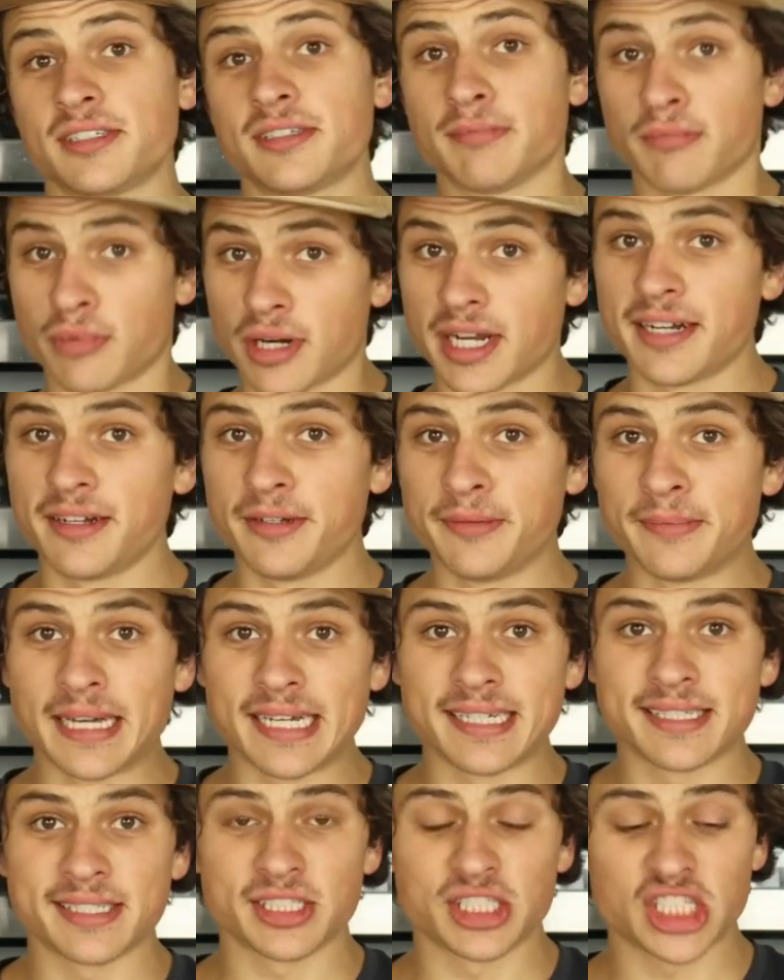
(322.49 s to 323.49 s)
some brand new
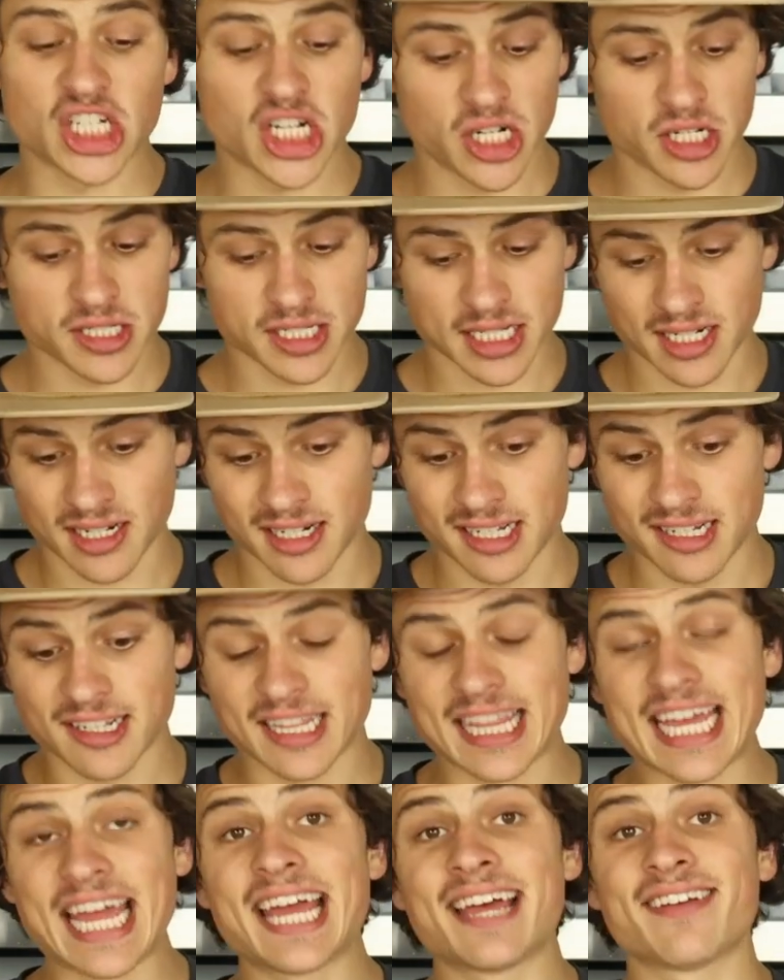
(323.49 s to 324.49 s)
mason jars, and dude,
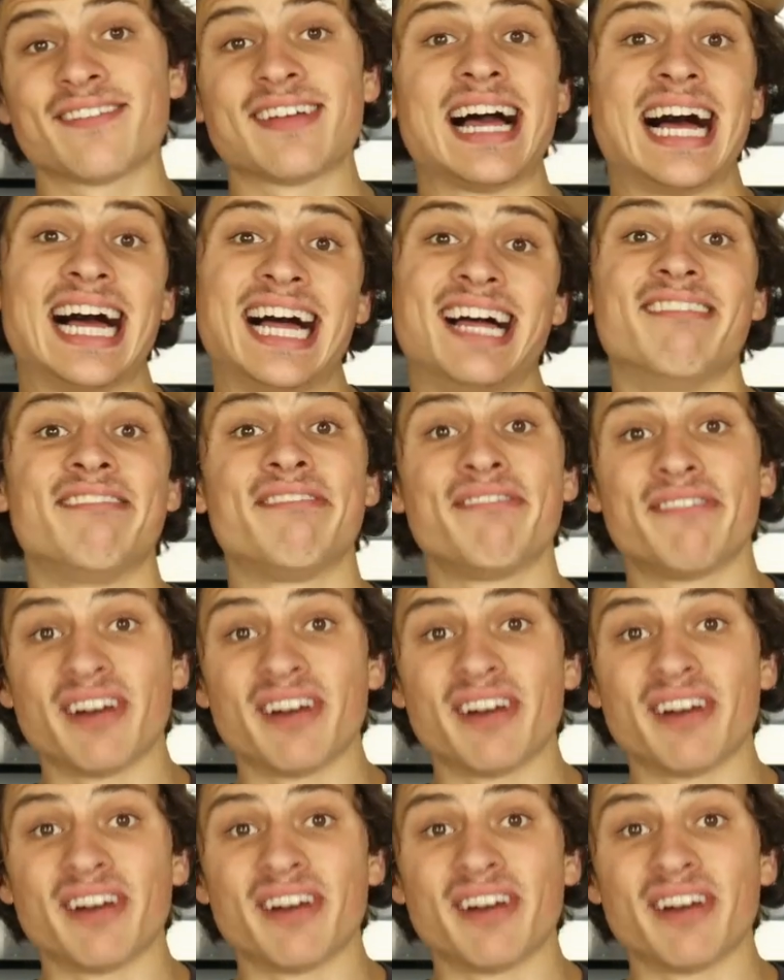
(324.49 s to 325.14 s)
they have got a